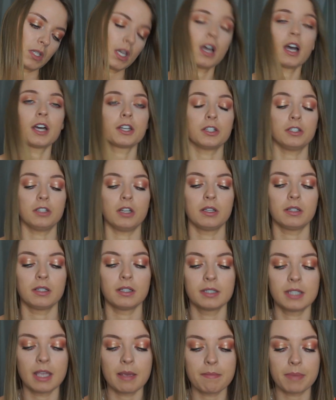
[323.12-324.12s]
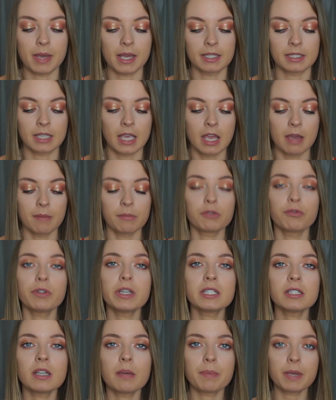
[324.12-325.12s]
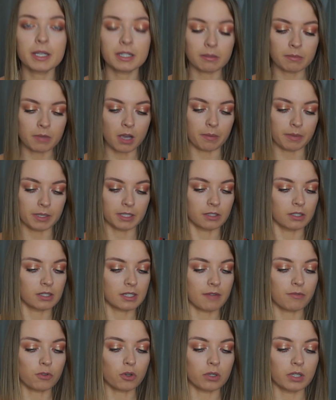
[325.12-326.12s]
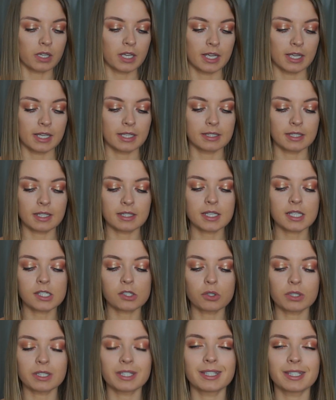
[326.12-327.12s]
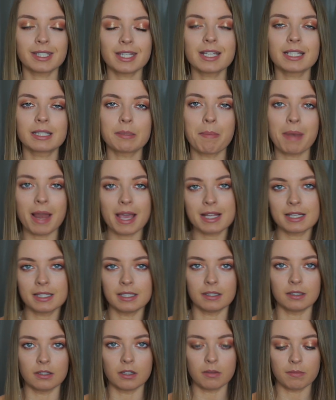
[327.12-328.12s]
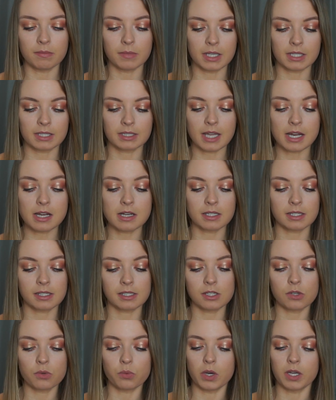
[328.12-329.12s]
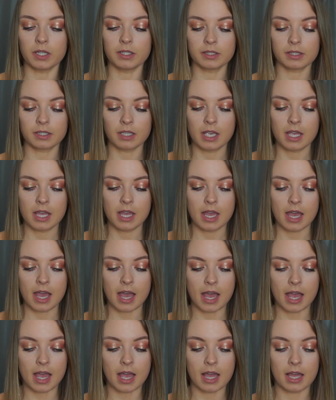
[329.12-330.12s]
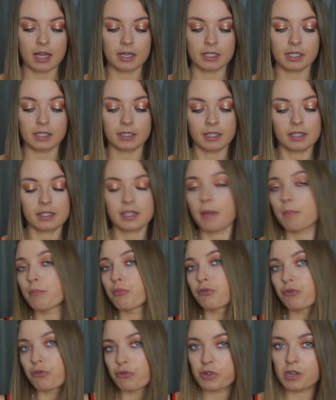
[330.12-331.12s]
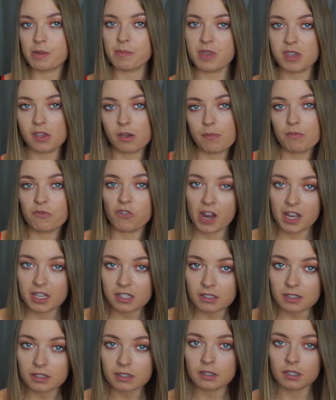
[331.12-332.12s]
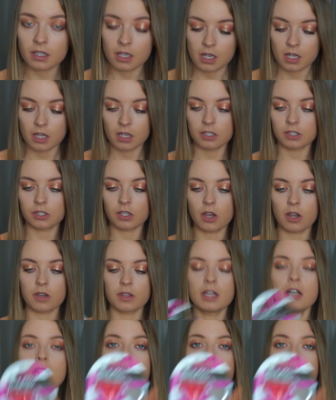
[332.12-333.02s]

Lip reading: I don't know, Tempest. The reason I picked them up is because they've got, it says it's got 6 blades in them. They're stainless steel ones. And it says they're premium razors. So they